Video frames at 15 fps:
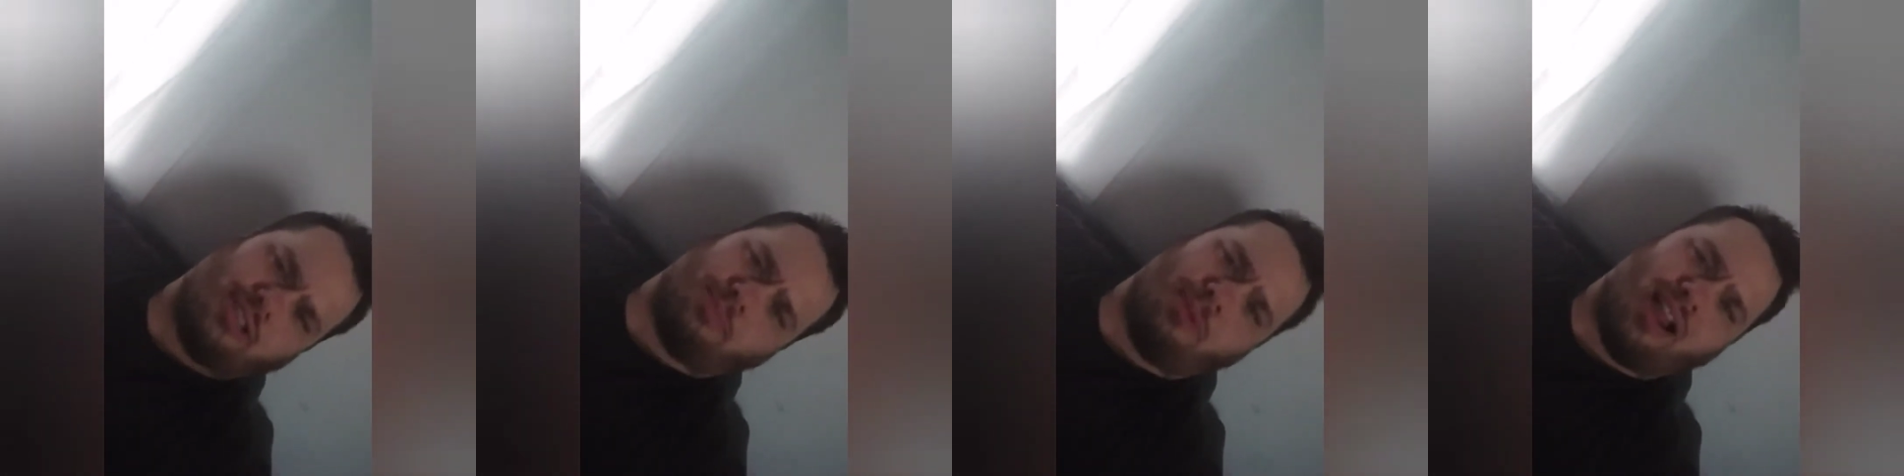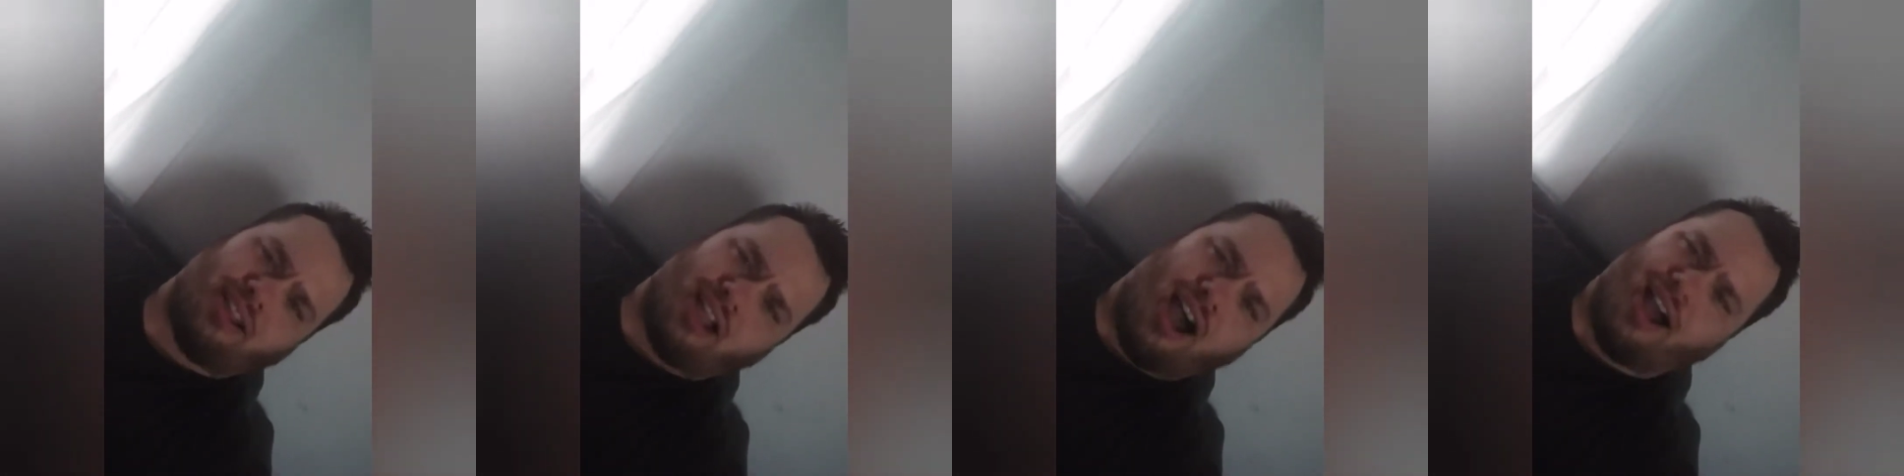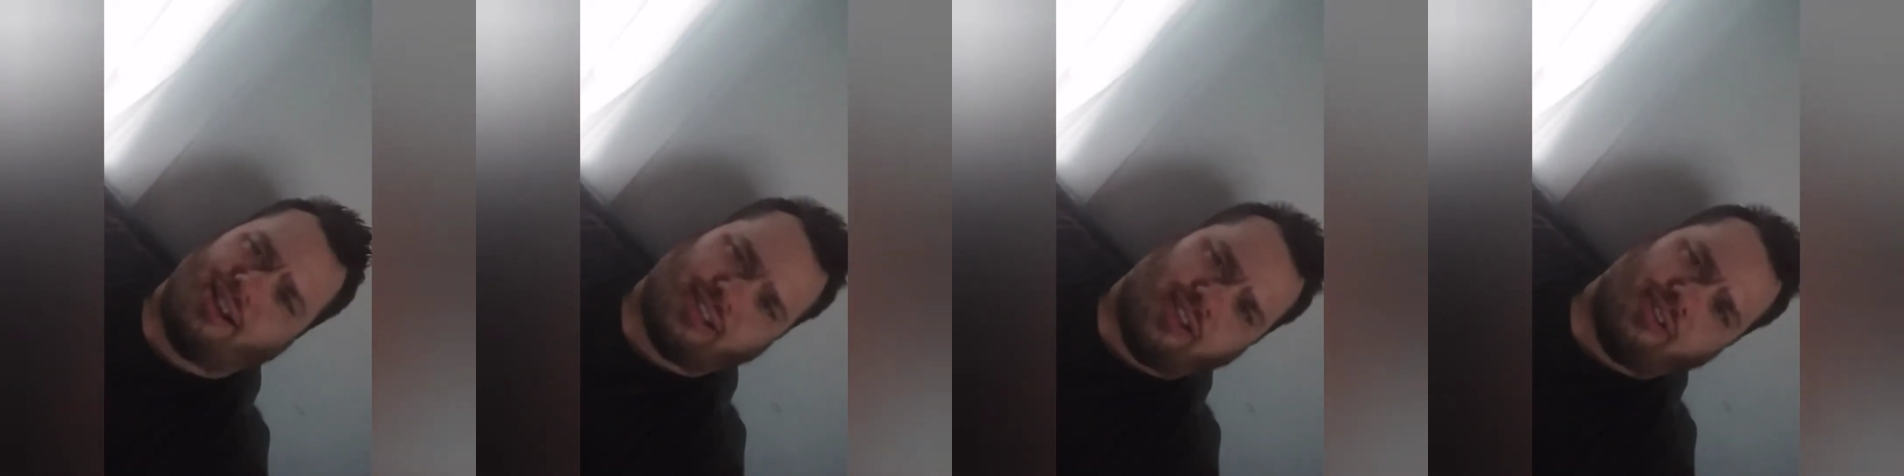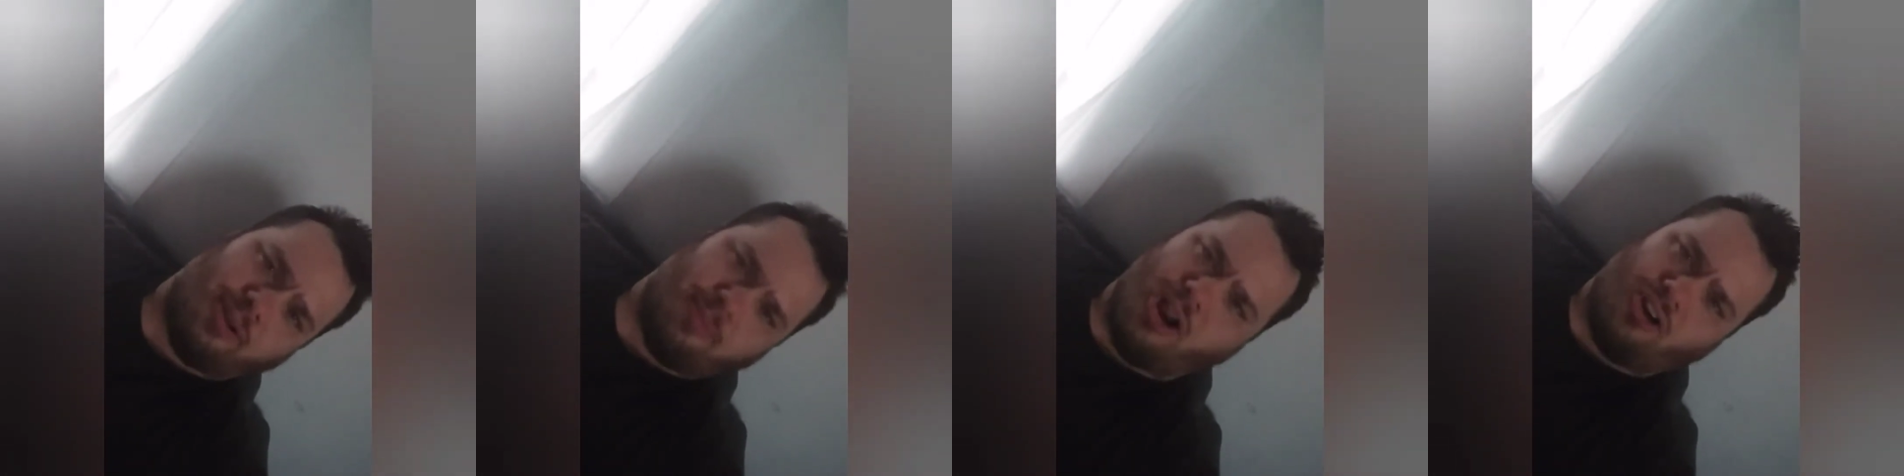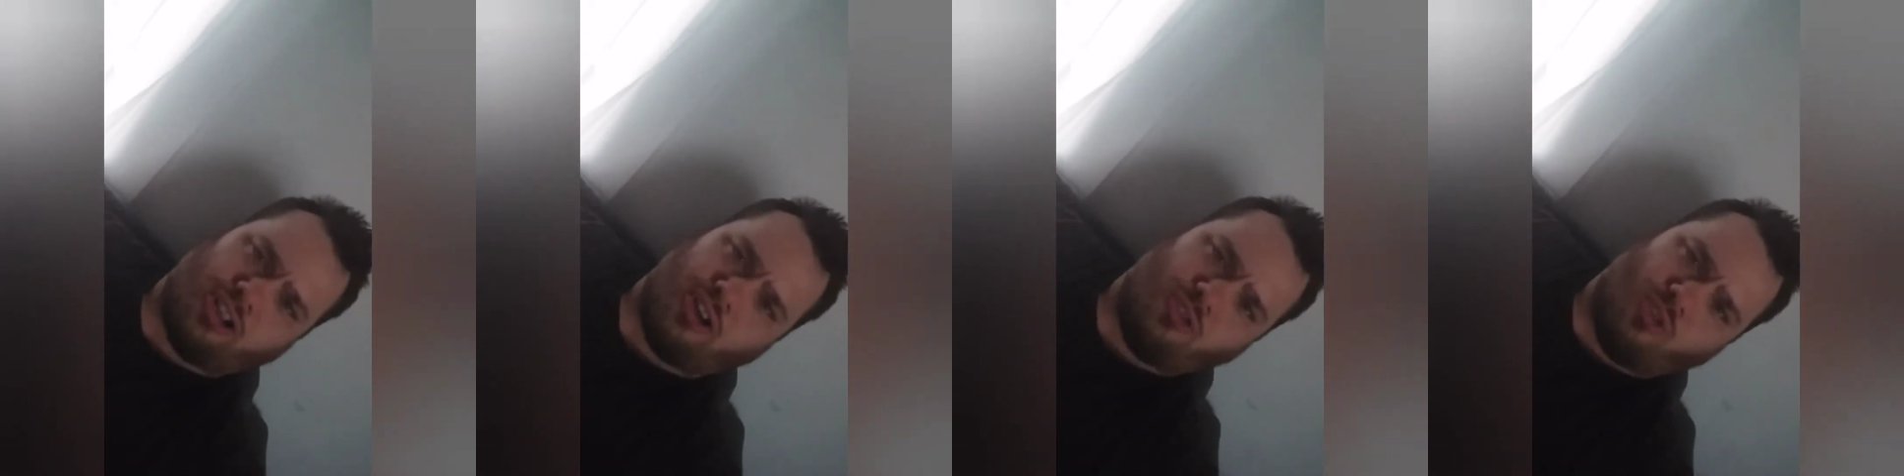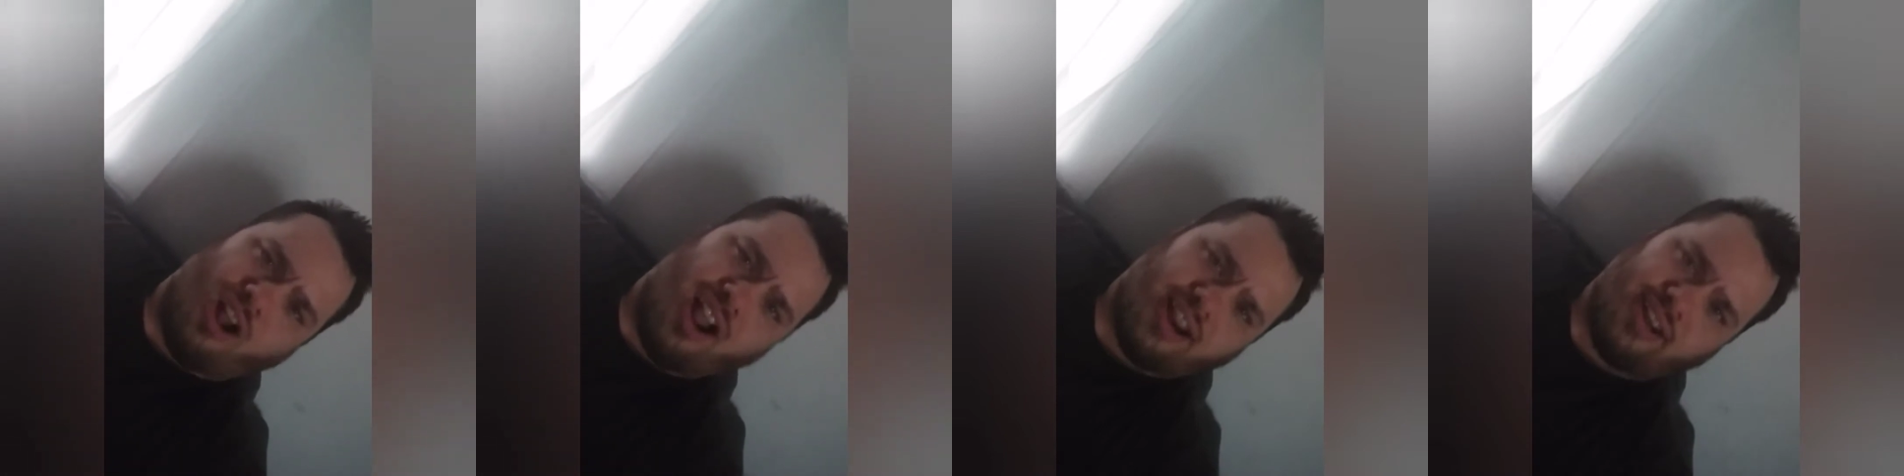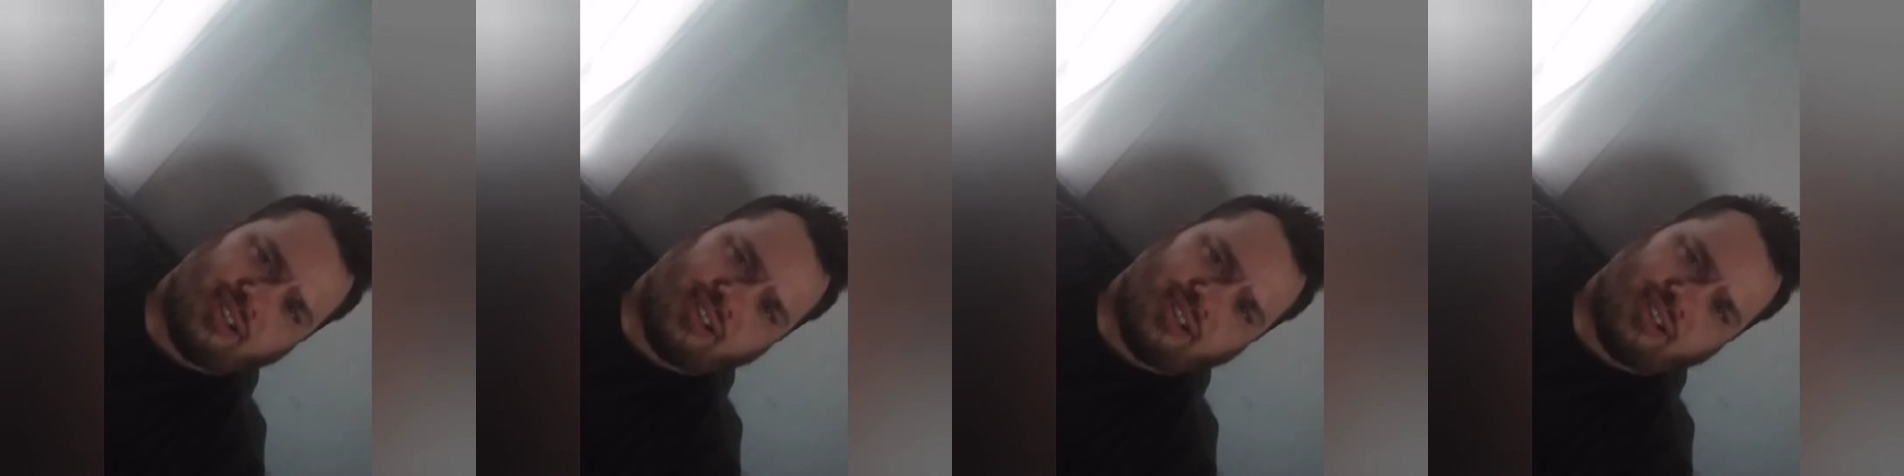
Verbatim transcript: it's my God given American right